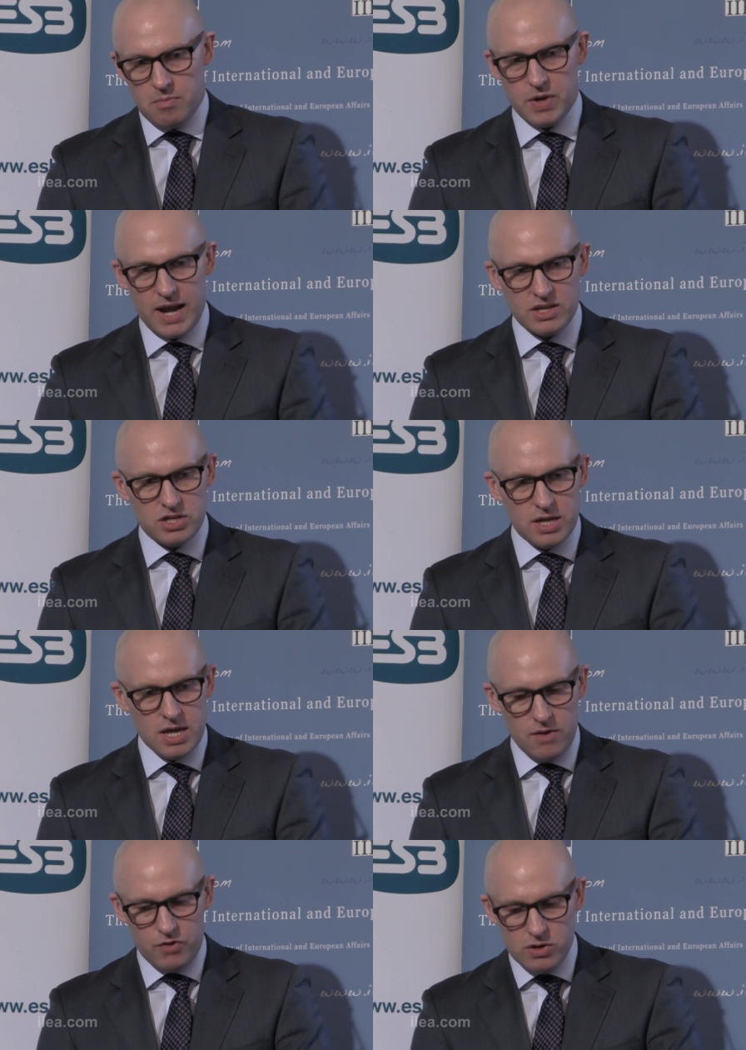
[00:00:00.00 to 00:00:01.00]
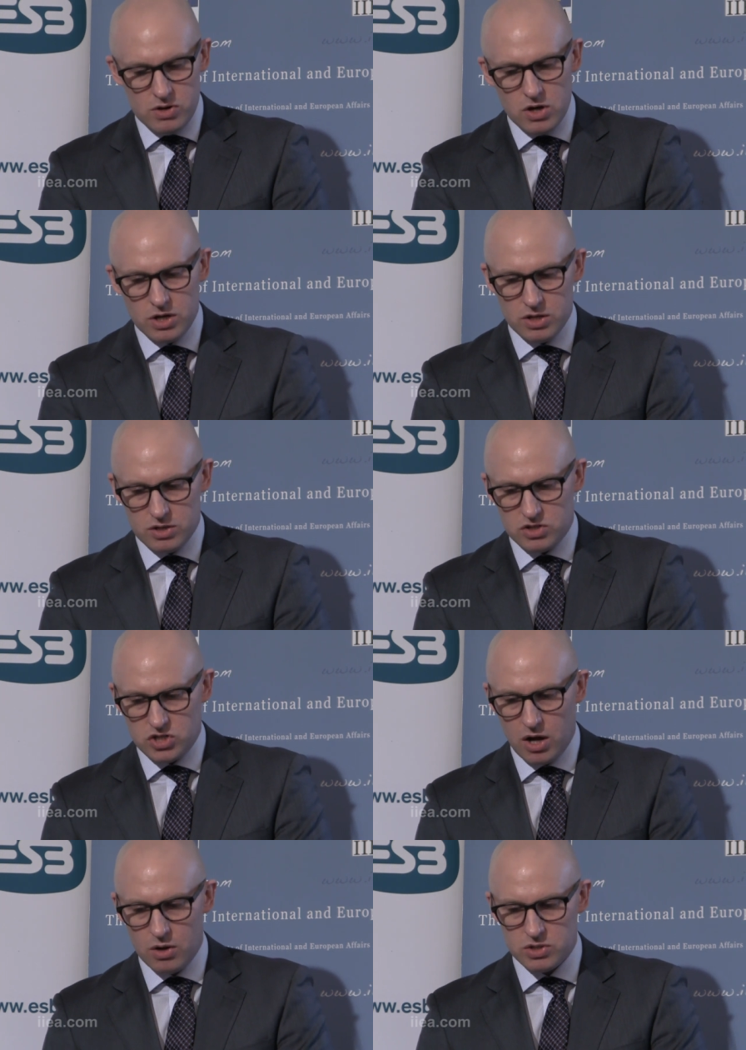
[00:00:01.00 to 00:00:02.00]
But actually, if you look at the
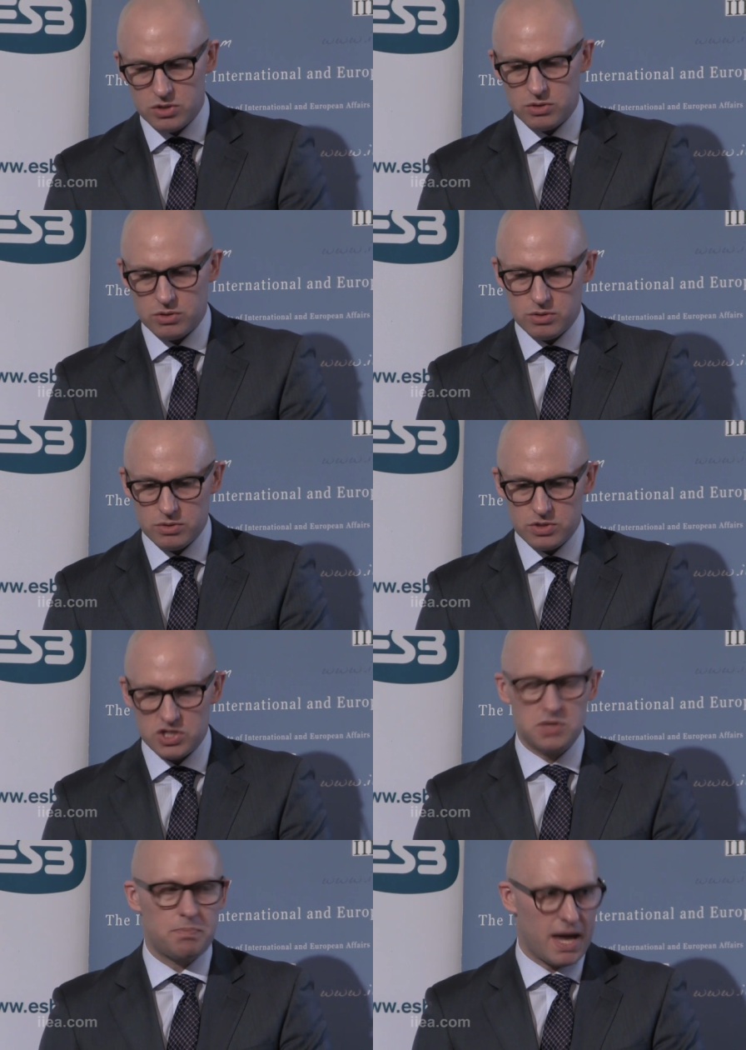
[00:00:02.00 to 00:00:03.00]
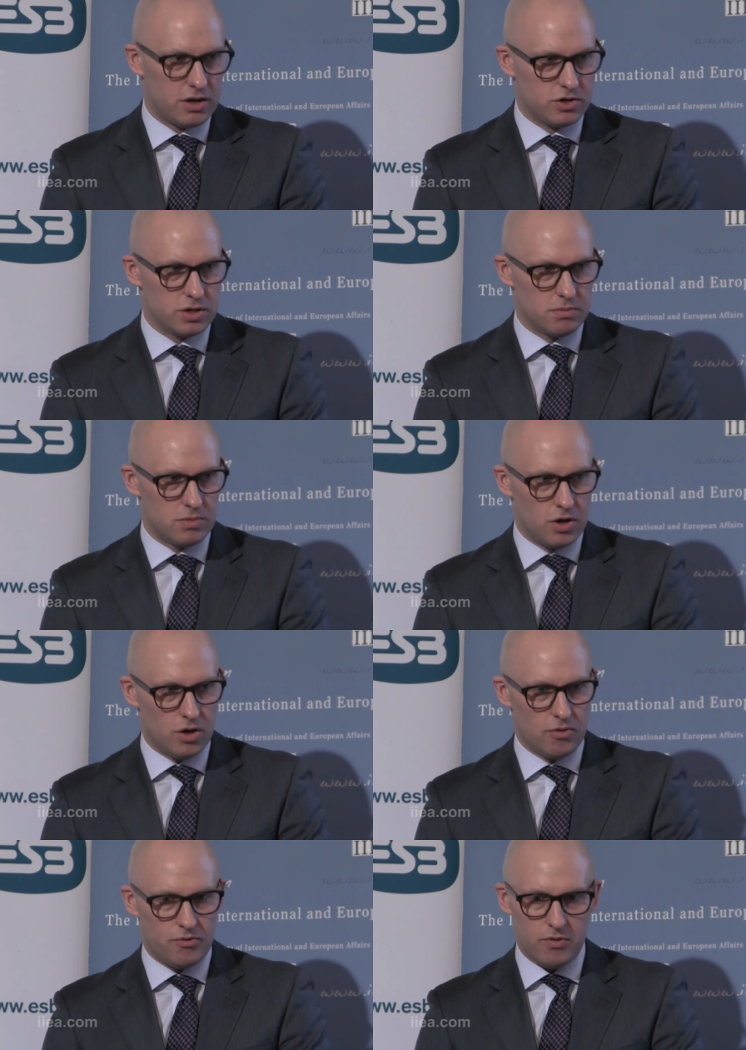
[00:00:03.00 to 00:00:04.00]
total spectrum
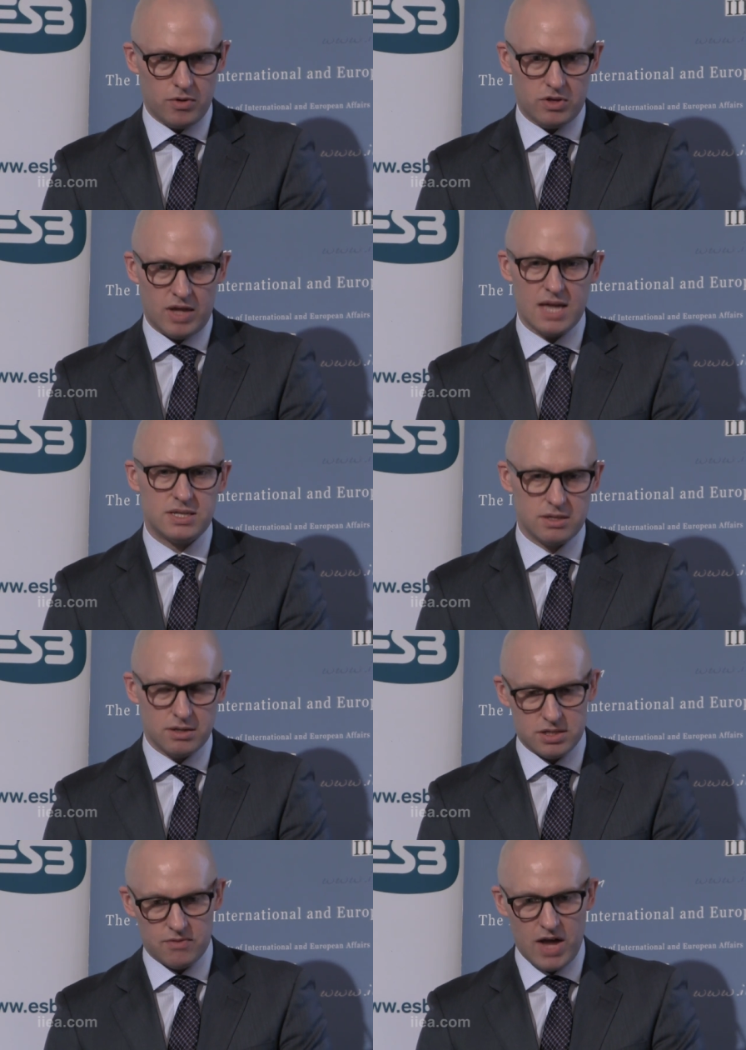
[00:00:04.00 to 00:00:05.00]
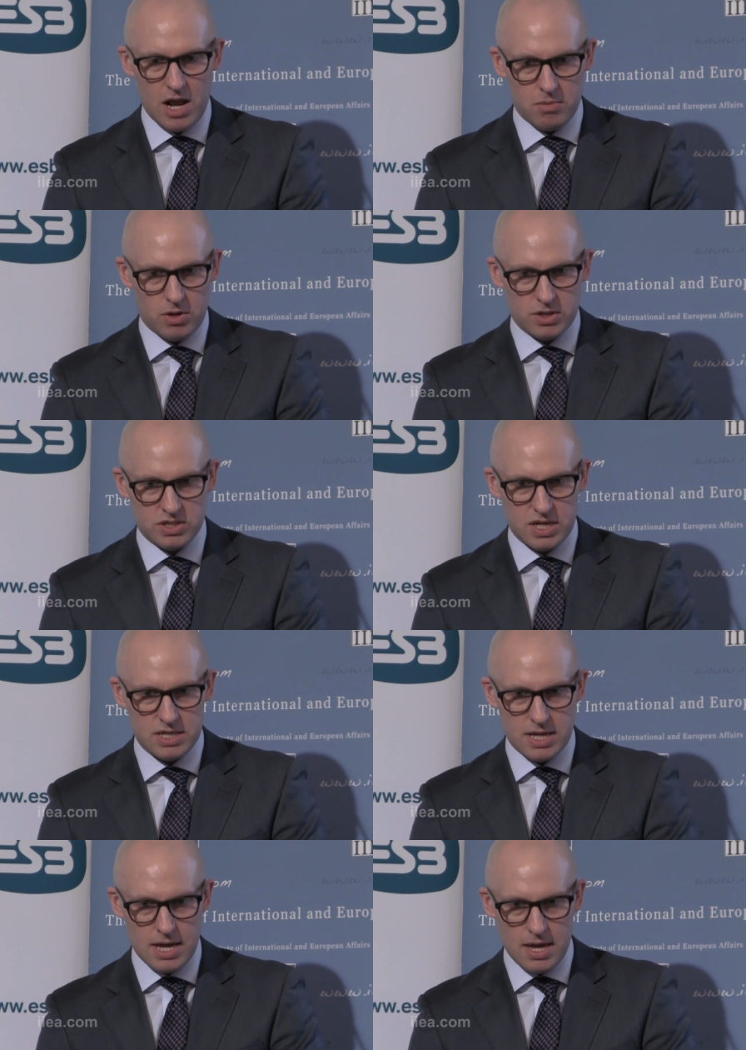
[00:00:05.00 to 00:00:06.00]
of data that's available on the
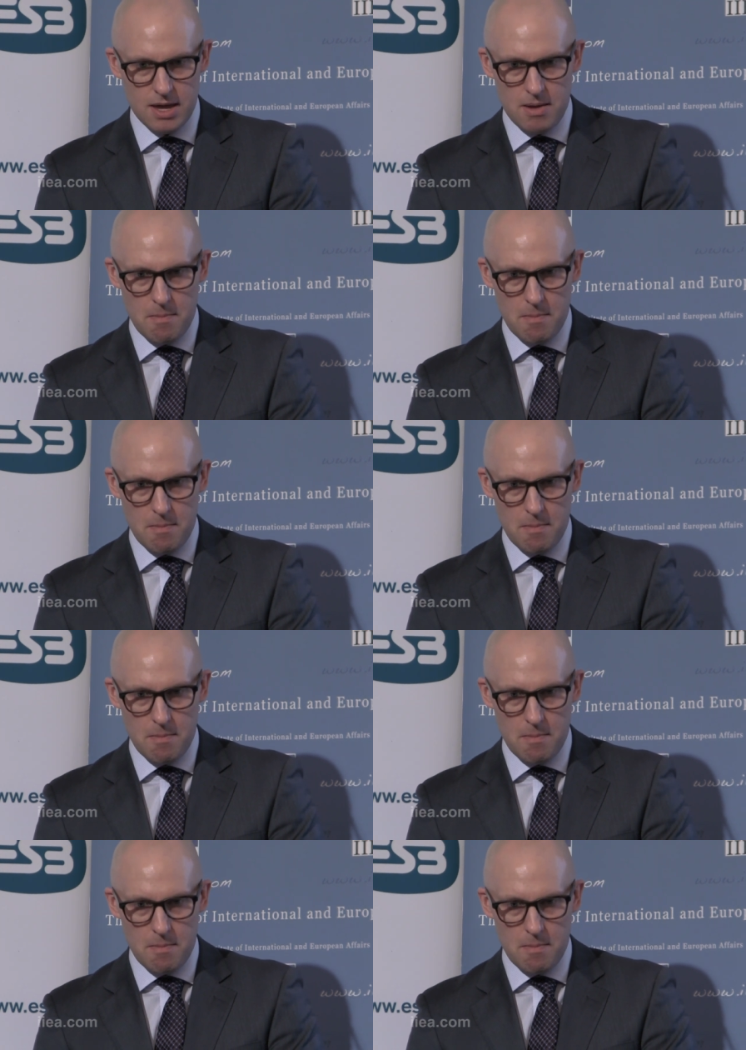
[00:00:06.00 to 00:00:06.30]
city,